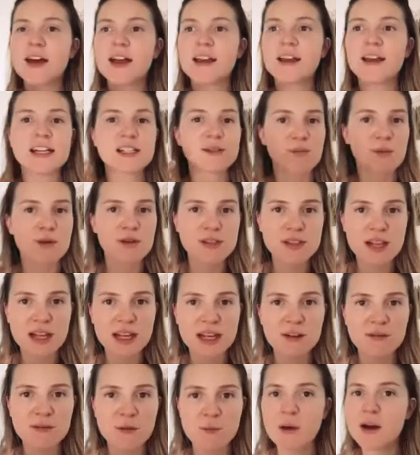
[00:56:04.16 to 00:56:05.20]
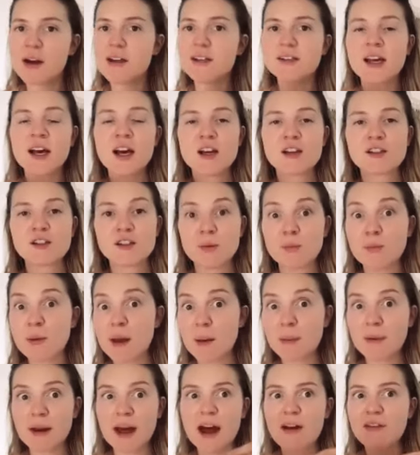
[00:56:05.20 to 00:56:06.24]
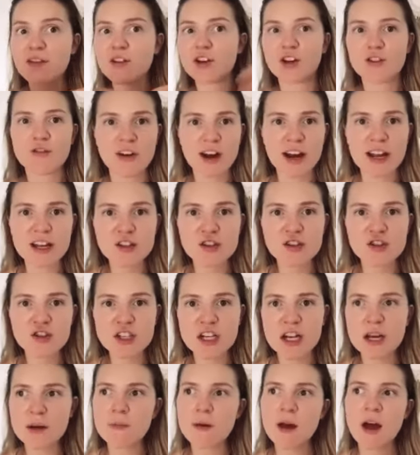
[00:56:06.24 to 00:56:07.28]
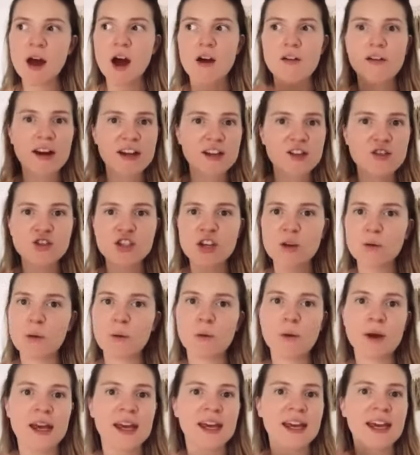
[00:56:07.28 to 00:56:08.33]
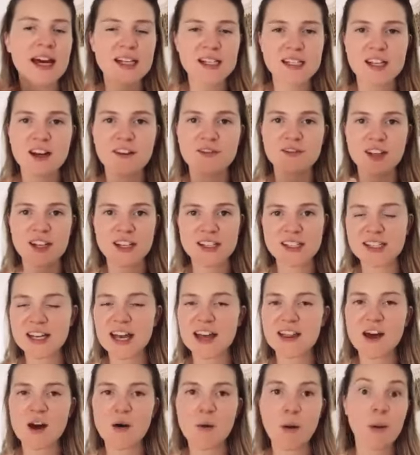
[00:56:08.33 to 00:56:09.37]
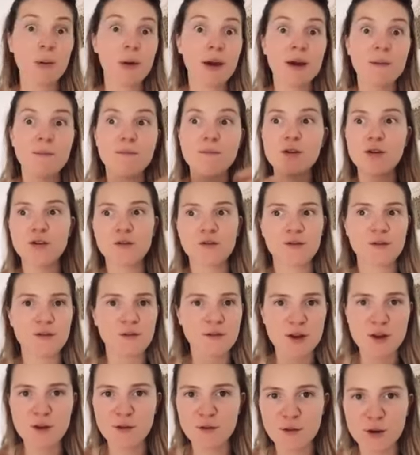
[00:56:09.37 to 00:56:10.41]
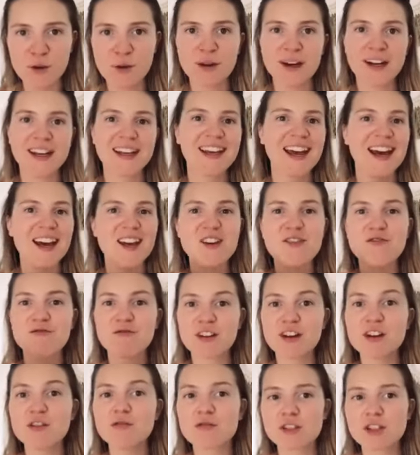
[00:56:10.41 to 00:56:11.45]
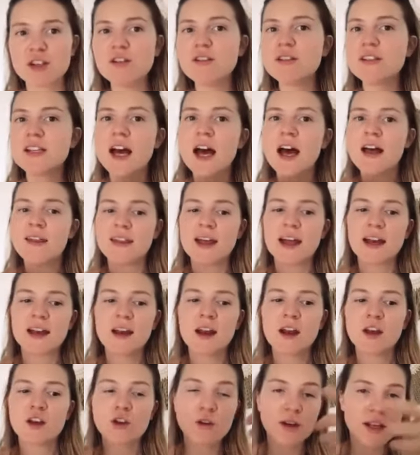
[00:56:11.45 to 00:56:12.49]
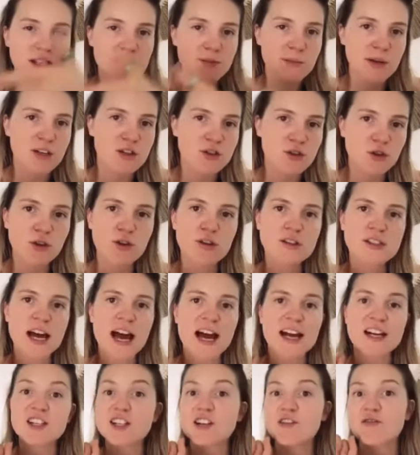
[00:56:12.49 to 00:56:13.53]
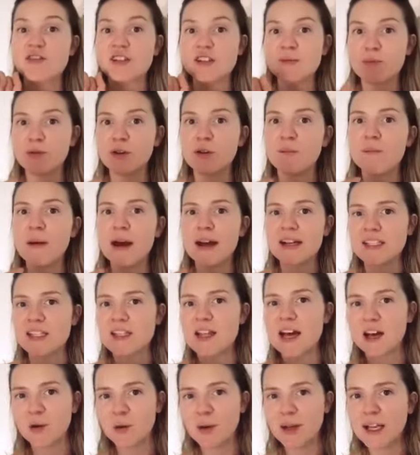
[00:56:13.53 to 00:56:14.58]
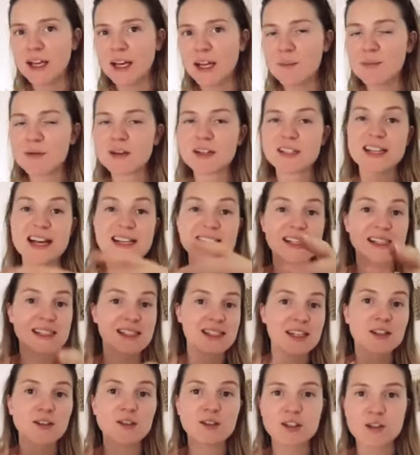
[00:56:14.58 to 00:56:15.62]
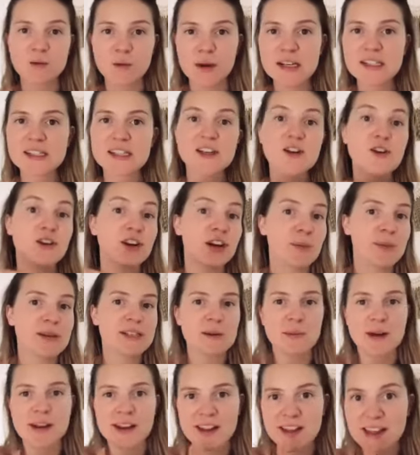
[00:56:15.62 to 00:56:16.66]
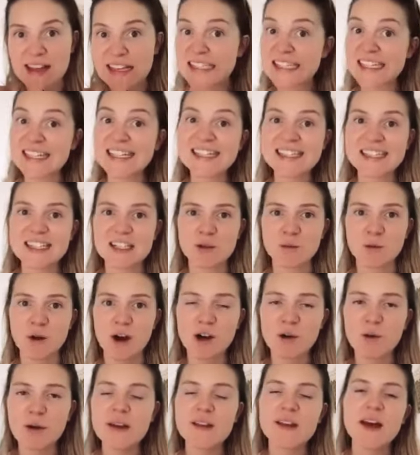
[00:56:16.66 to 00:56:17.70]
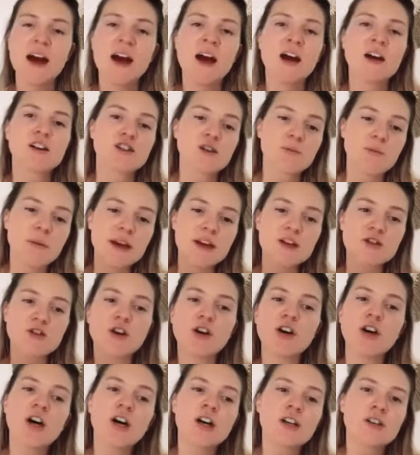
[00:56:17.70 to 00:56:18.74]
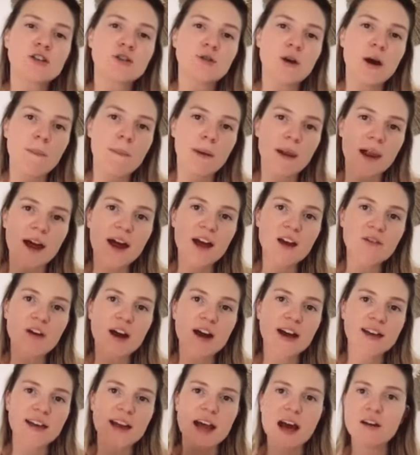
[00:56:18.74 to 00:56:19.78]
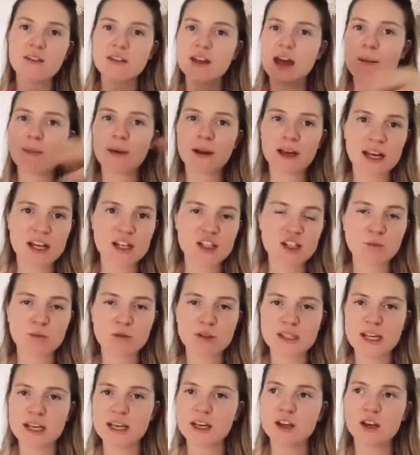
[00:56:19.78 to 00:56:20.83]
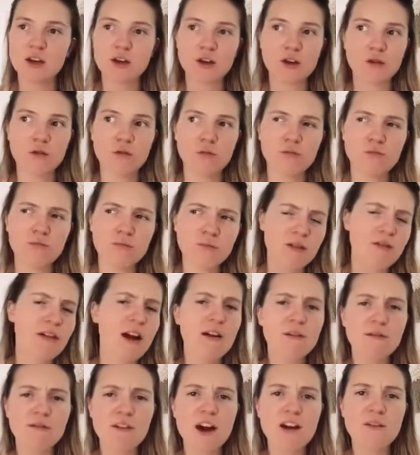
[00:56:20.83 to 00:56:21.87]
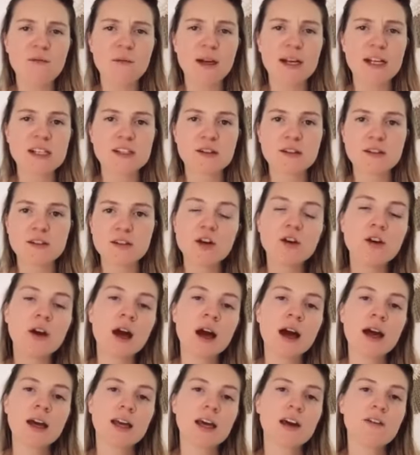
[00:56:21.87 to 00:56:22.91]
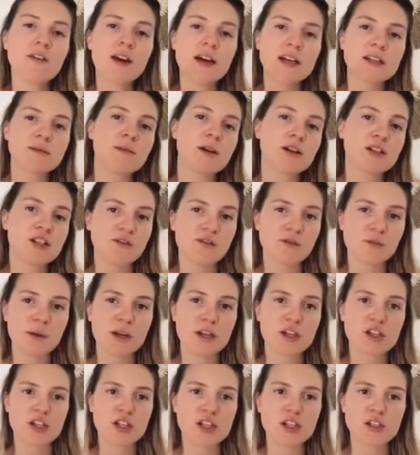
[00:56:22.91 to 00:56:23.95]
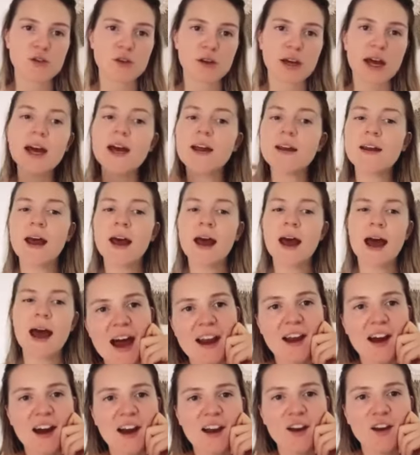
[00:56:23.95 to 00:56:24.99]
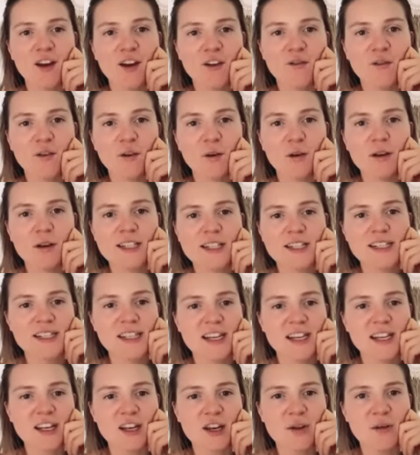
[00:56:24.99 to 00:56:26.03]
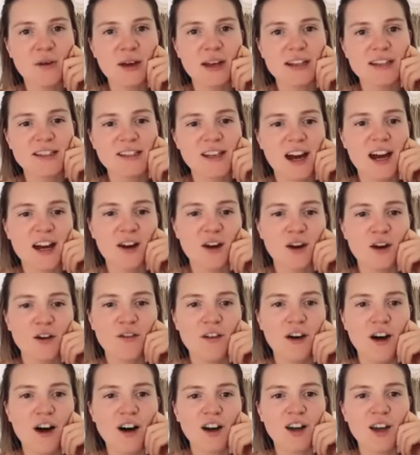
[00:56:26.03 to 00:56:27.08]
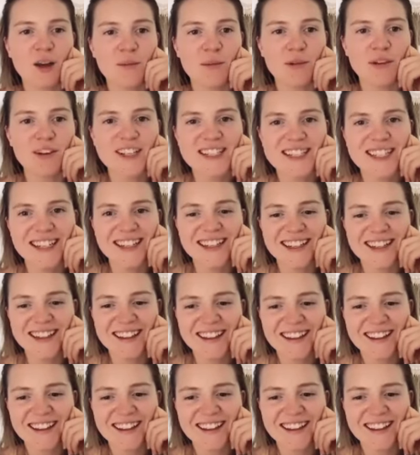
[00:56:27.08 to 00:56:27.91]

then it's most likely from us. To be able to have a good relationship, a relationship where we can get stuff done together, where we can move you forward and get you real results, then you need to make sure to actually respond back to that quickly, because that's a signal to us that you're going to be somebody that's easy to work with. So make sure to apply right now. The application will take you around 5 minutes or so. Give it as much information as you can, and I look forward to seeing you inside of our community.